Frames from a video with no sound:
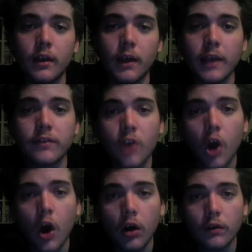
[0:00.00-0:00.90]
It's
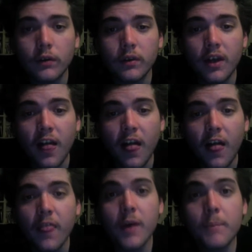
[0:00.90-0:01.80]
called
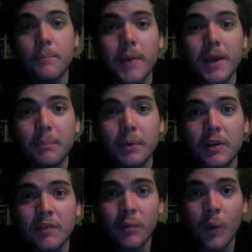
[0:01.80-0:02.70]
The Big Book
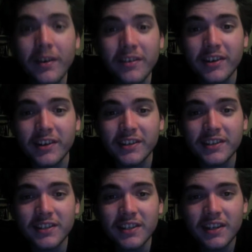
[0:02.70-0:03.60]
of
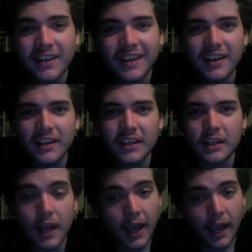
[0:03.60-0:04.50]
Wonders.
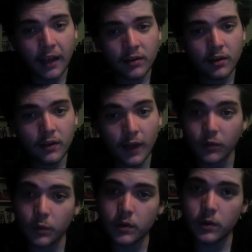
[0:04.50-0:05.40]
And that's
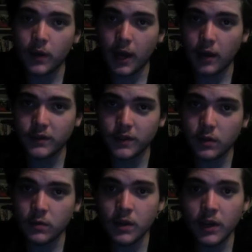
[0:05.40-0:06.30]
what we're doing now,
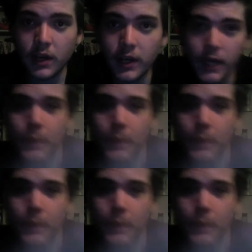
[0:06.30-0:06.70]
so here we